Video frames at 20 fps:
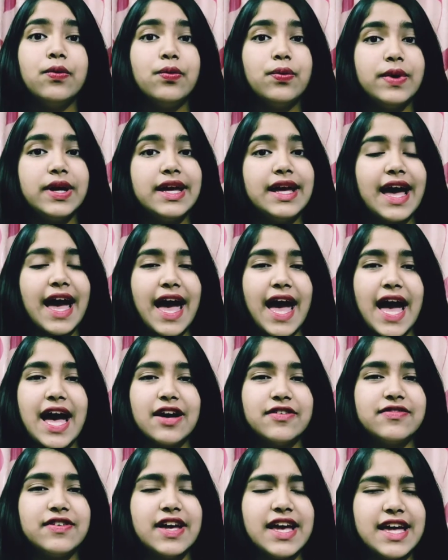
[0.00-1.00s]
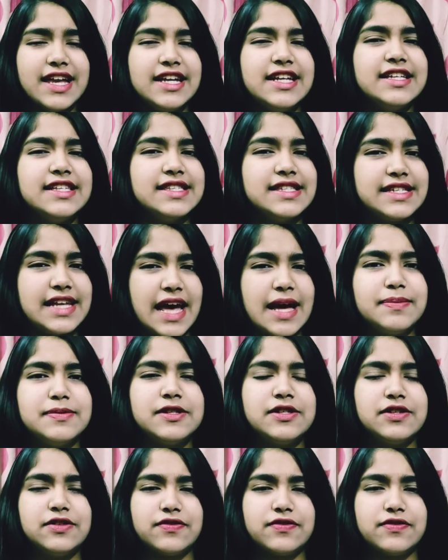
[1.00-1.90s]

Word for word: we have any steps